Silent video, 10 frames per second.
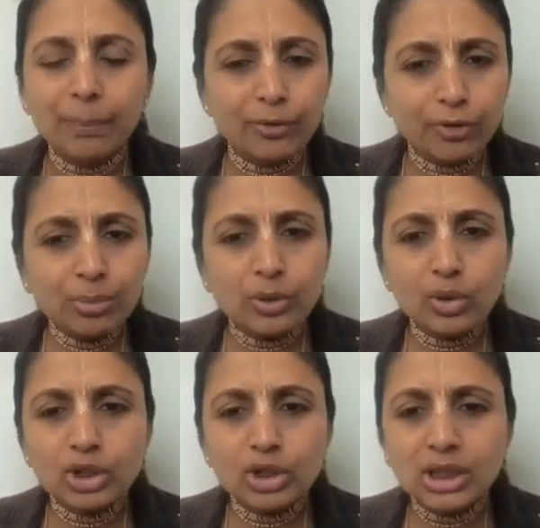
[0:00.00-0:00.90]
perform
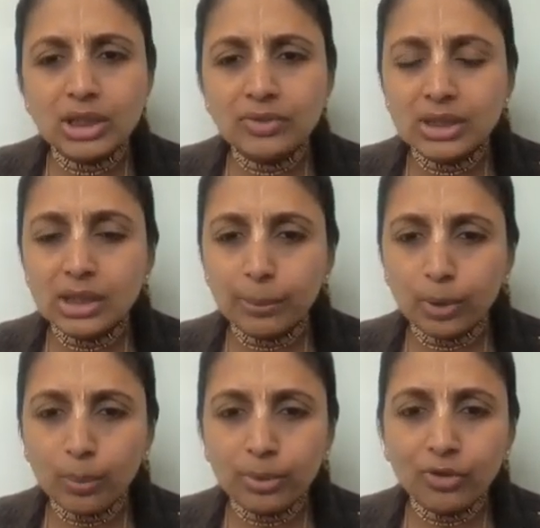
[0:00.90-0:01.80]
devotional service in a
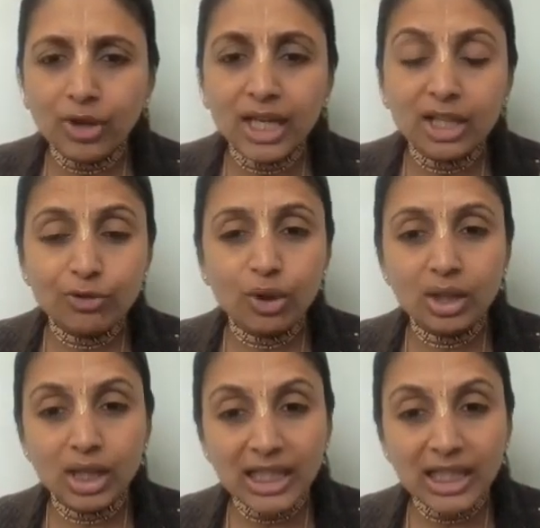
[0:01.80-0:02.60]
proper way if you are